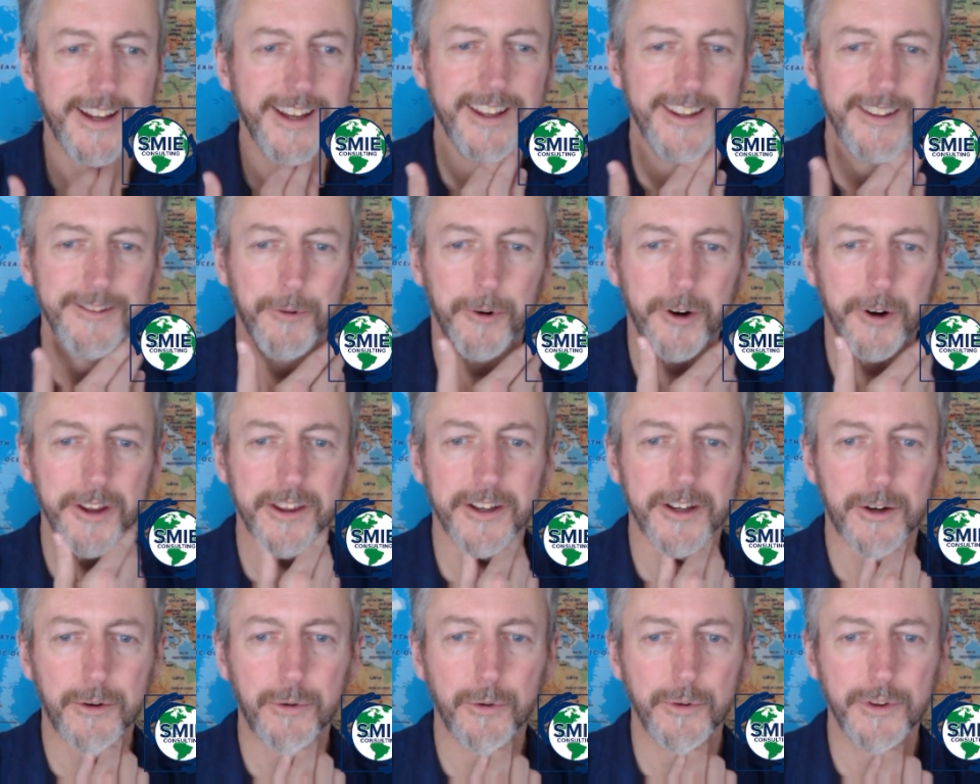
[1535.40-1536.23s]
one of the
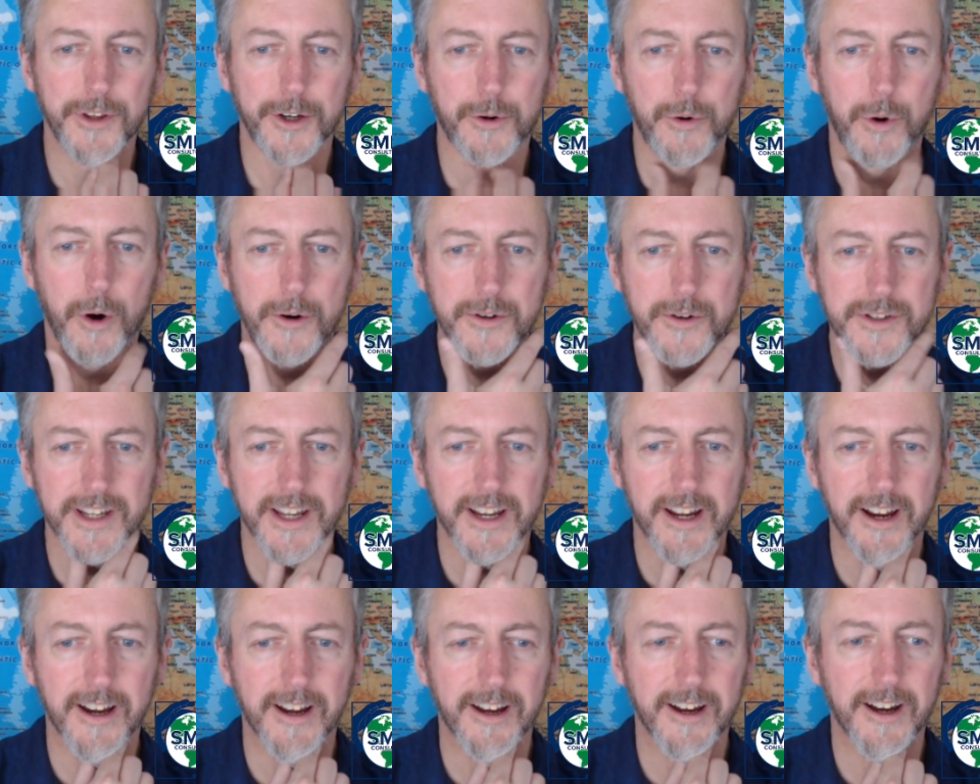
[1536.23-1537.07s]
quotes that
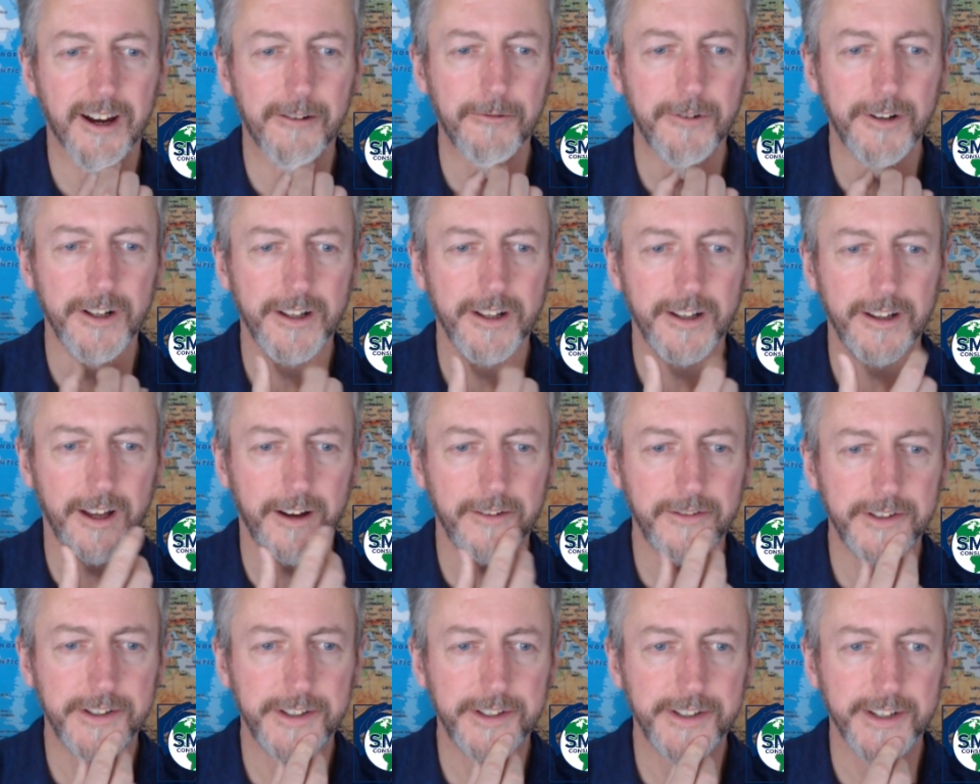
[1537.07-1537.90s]
I really
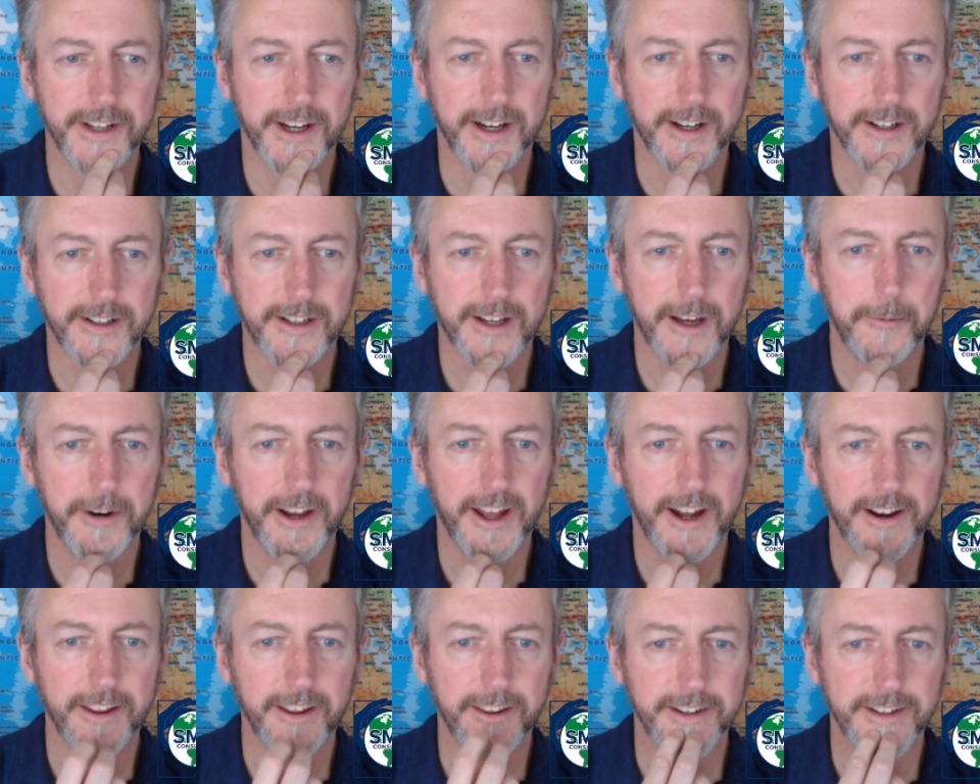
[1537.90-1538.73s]
loved coming
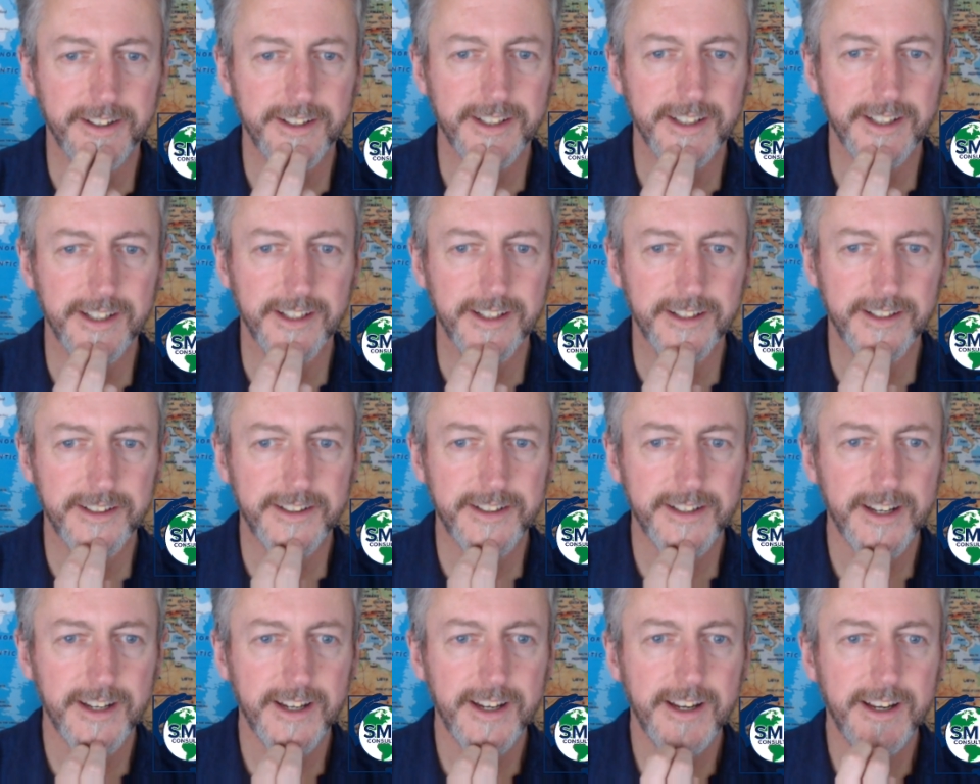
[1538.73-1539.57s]
out of this
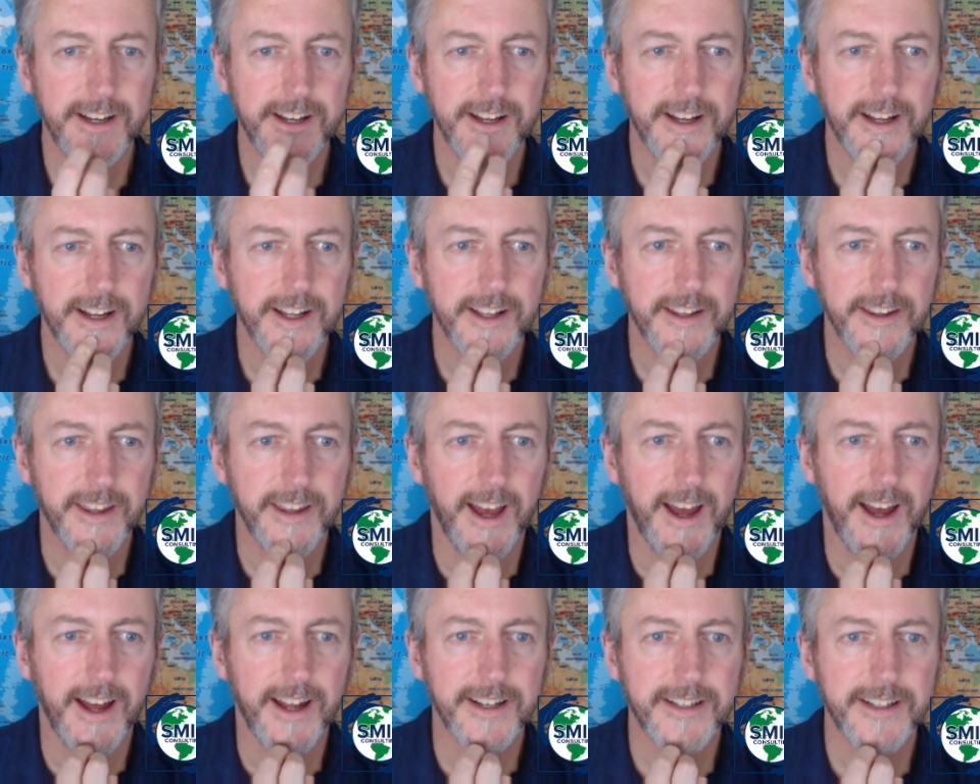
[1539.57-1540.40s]
is
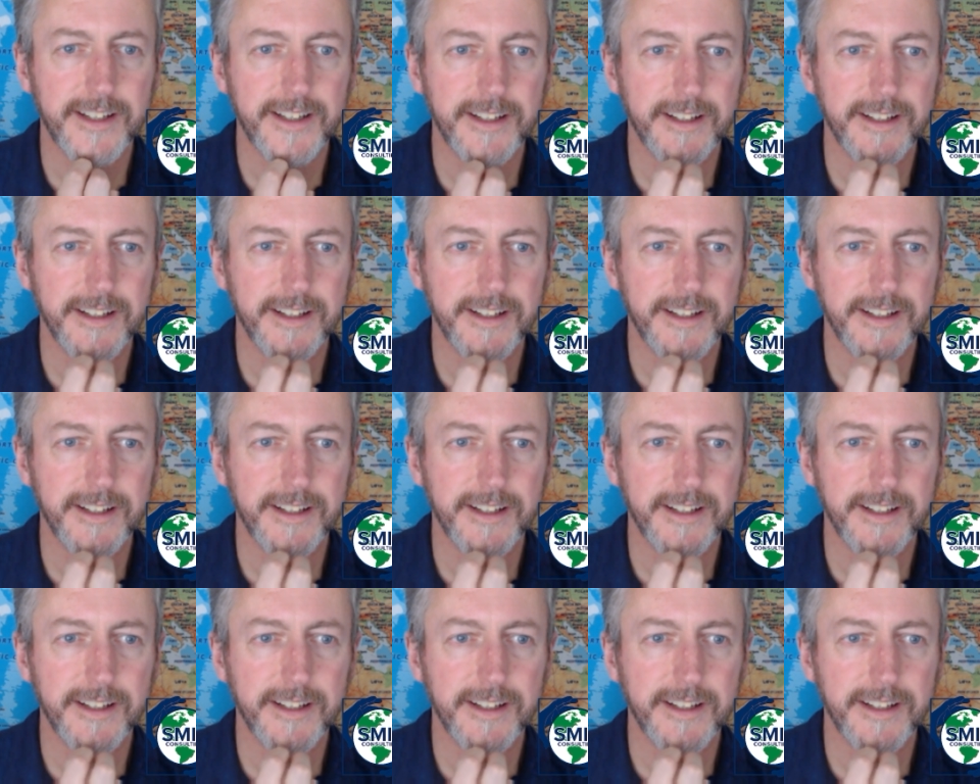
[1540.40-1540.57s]
that